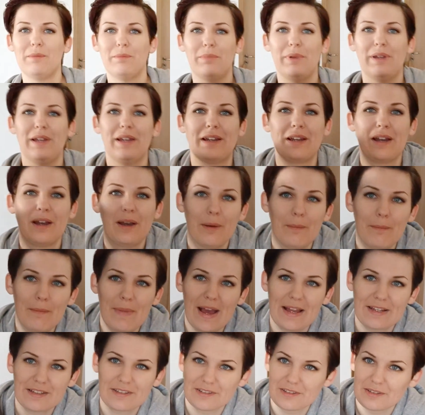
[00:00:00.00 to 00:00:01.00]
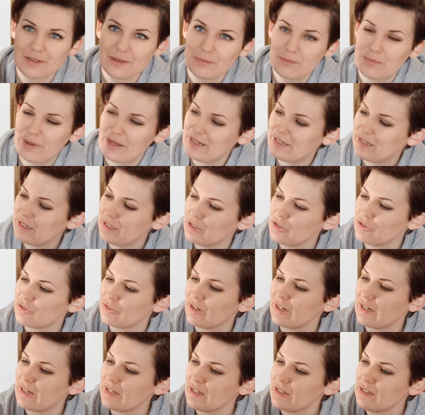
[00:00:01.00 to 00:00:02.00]
big metal baking
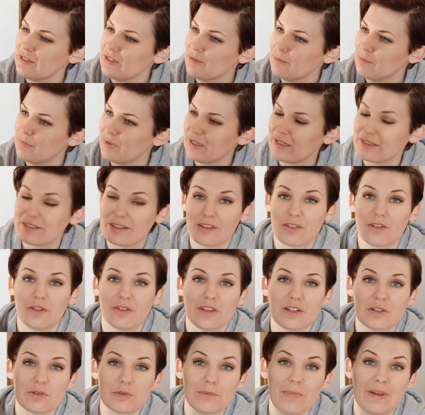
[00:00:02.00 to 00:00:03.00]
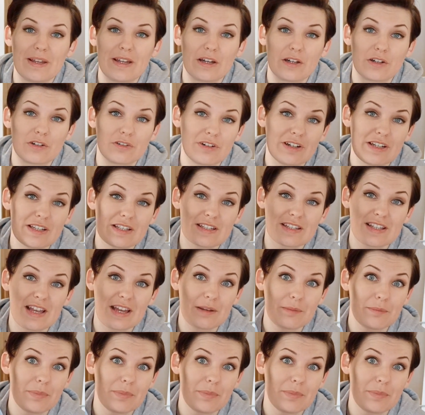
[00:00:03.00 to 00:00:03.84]
tray because I thought this would make a great sand